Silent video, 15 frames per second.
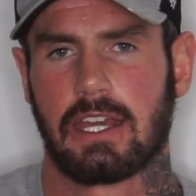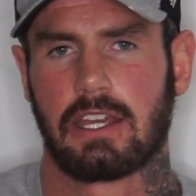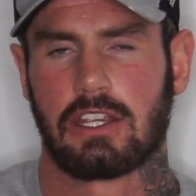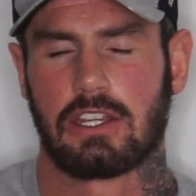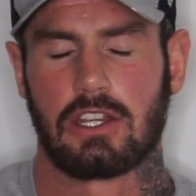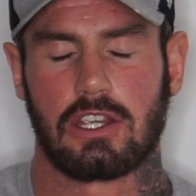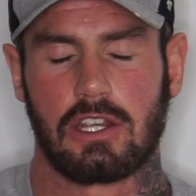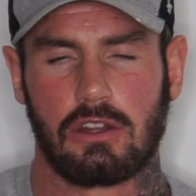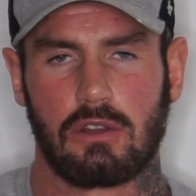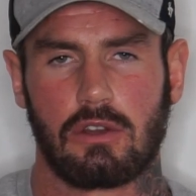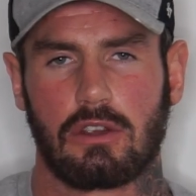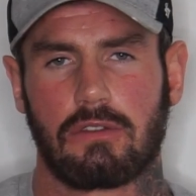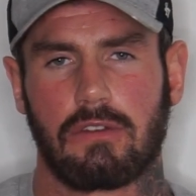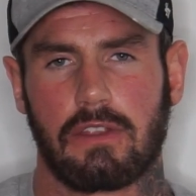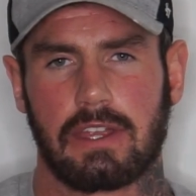you can
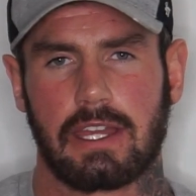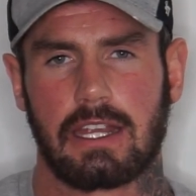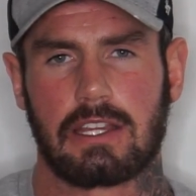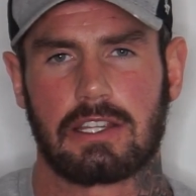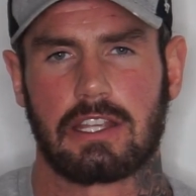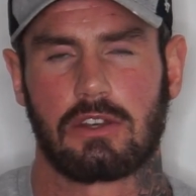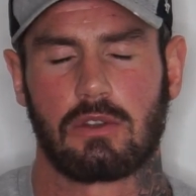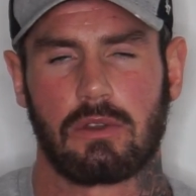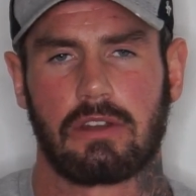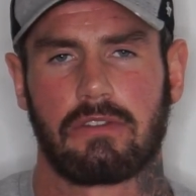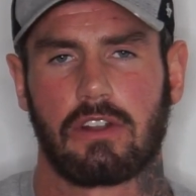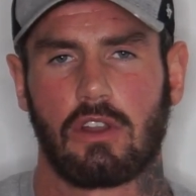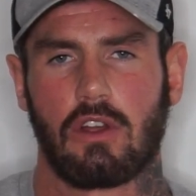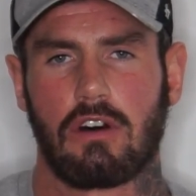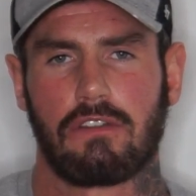look for things that don't have a
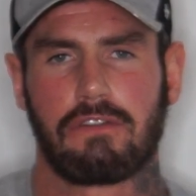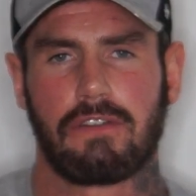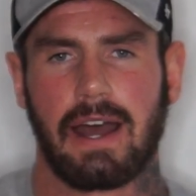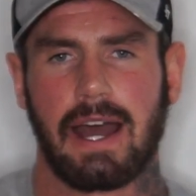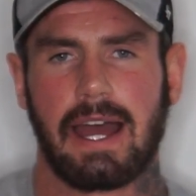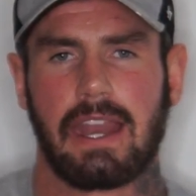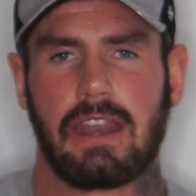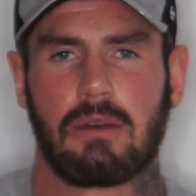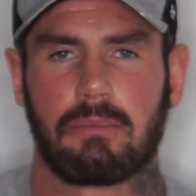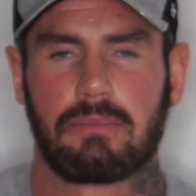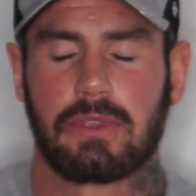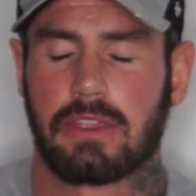lot of fat in them.